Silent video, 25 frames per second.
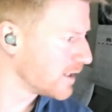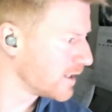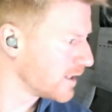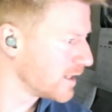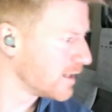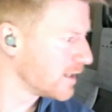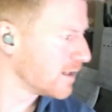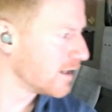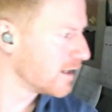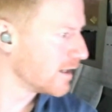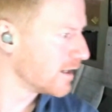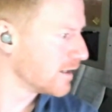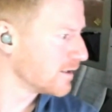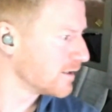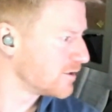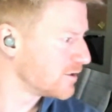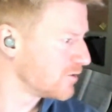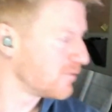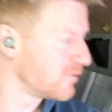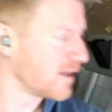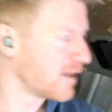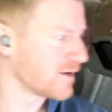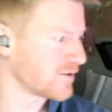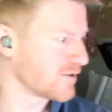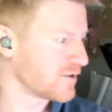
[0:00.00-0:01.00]
in
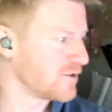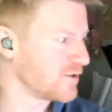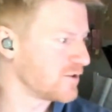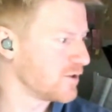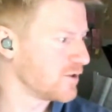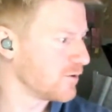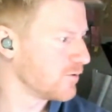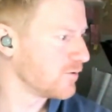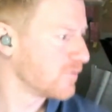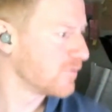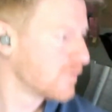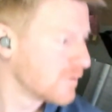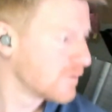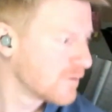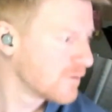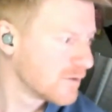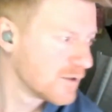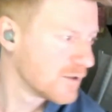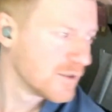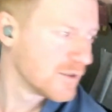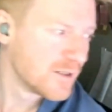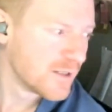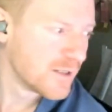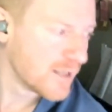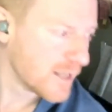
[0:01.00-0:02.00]
2002.
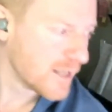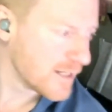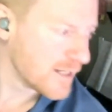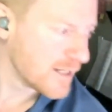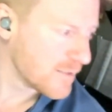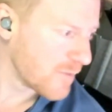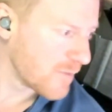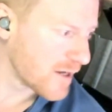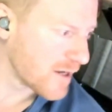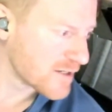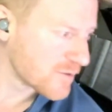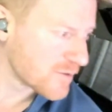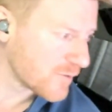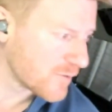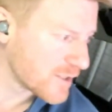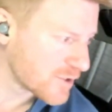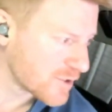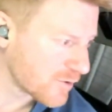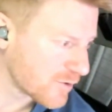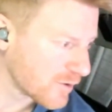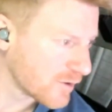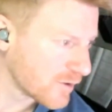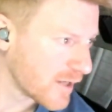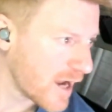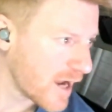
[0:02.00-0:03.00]
He passed away
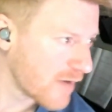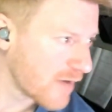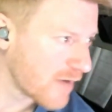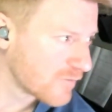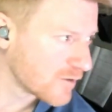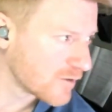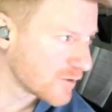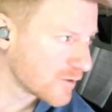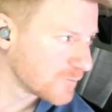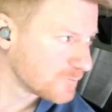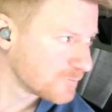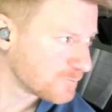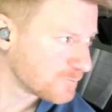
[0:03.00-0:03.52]
shortly after.